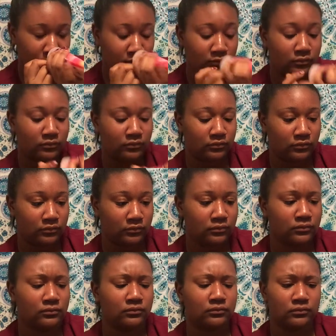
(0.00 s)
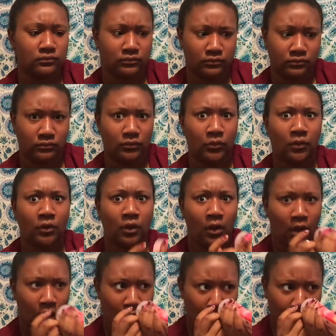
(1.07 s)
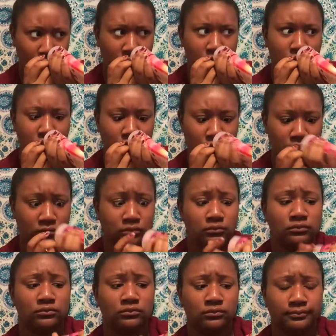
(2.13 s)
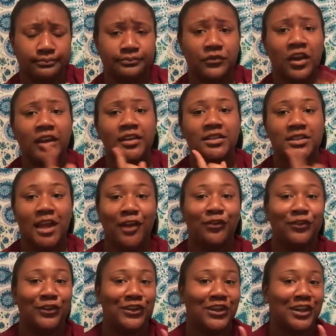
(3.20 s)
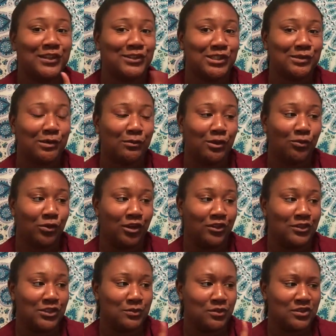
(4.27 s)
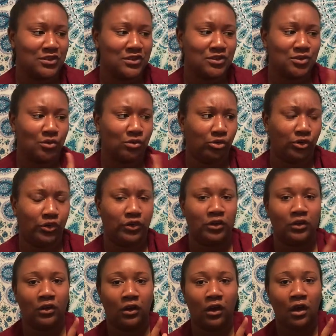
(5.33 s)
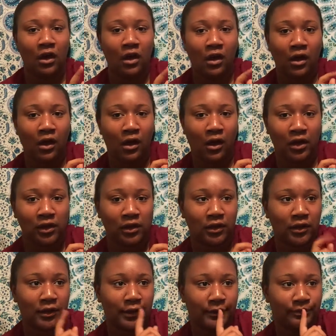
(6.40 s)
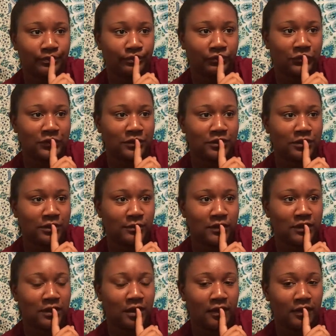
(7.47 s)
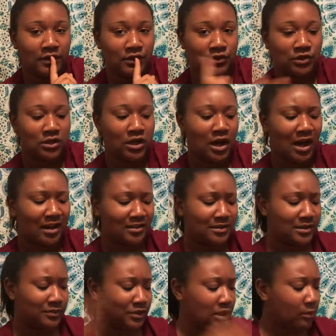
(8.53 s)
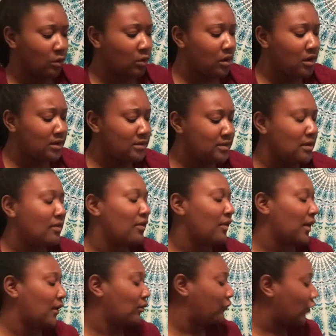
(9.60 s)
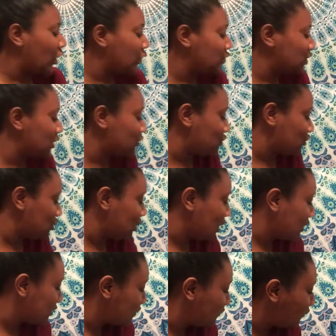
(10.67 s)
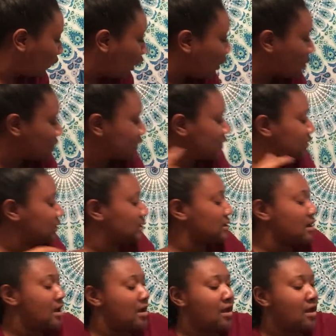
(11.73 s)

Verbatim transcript: Mmm, mmm, mmm. I can definitely see my mom wearing this, but this is really good. I, um, she must have got this. So she got some summer ones, and then they had a fall sale, so she got some fall ones.